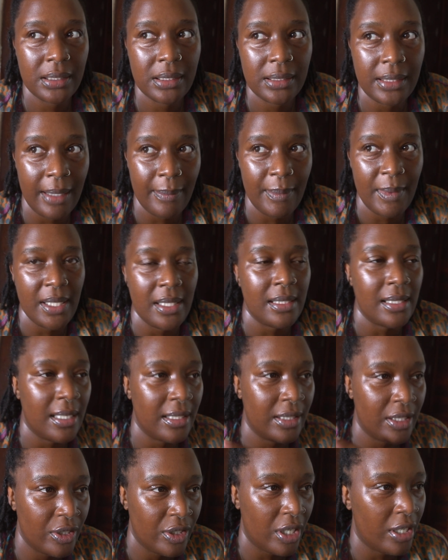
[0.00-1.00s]
That means
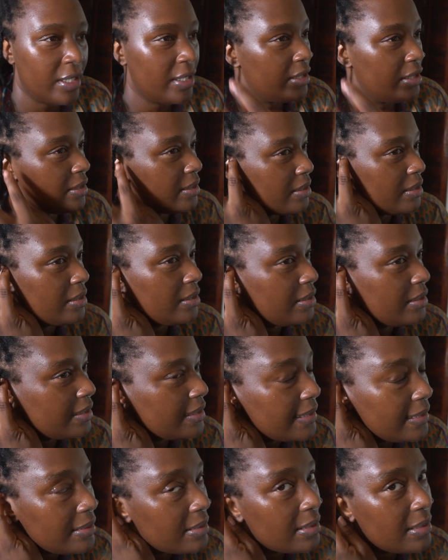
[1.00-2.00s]
like the darkest
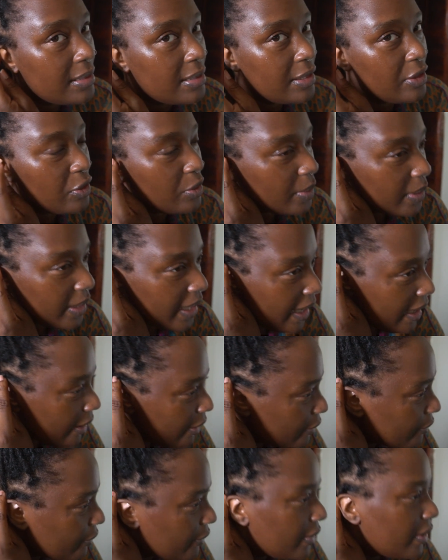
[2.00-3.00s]
tint that you can
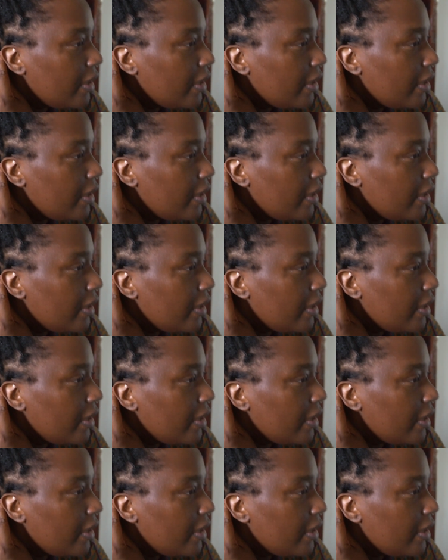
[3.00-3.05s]
have.